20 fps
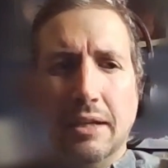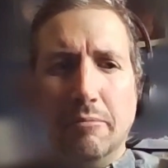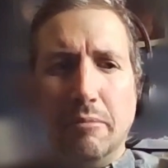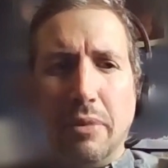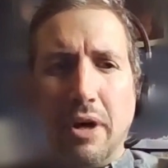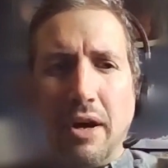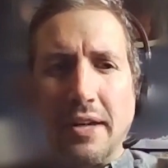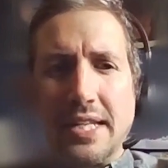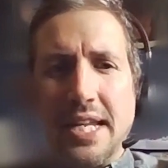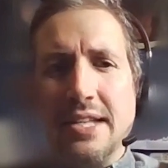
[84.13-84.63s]

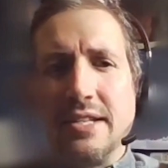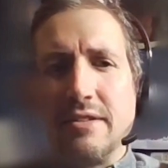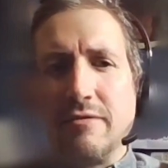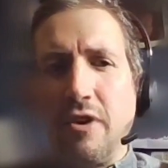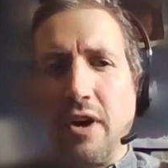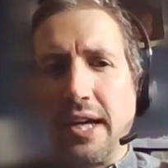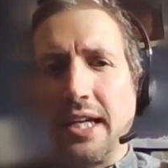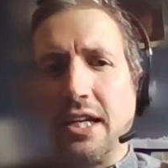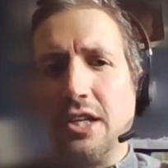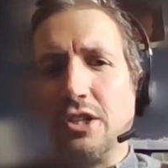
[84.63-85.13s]
By
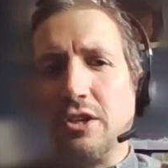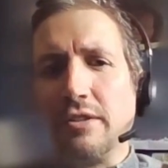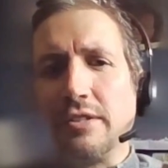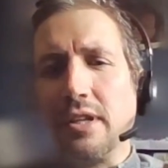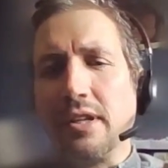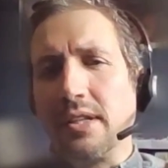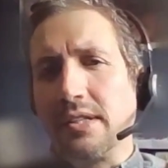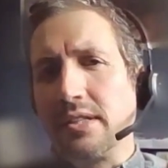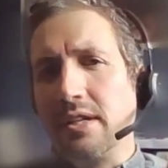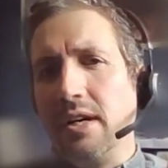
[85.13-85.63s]
identifying issues
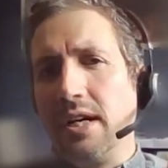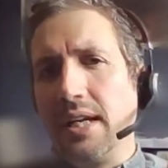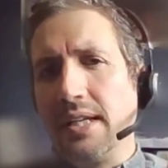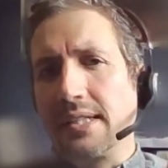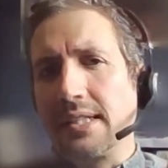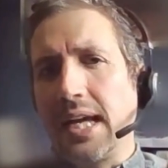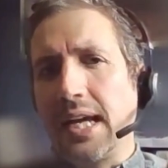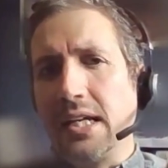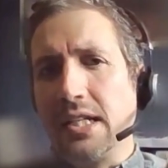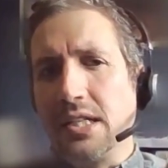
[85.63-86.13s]
at this earlier
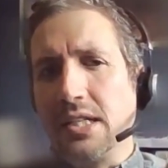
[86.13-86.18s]
stage,